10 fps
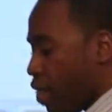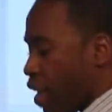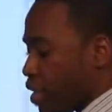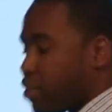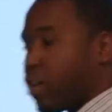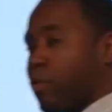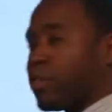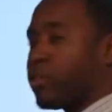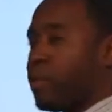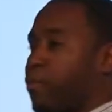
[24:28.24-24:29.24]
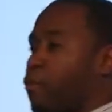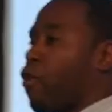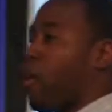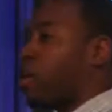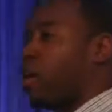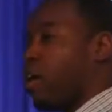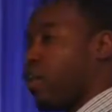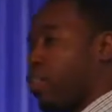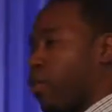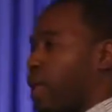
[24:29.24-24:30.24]
Then start with Screaming Frog,
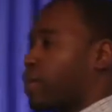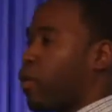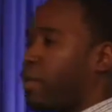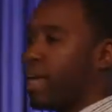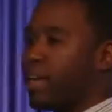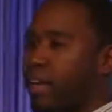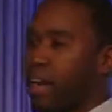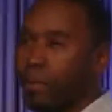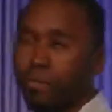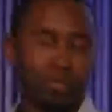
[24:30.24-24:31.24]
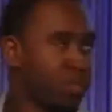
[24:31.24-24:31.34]
throw that domain in there,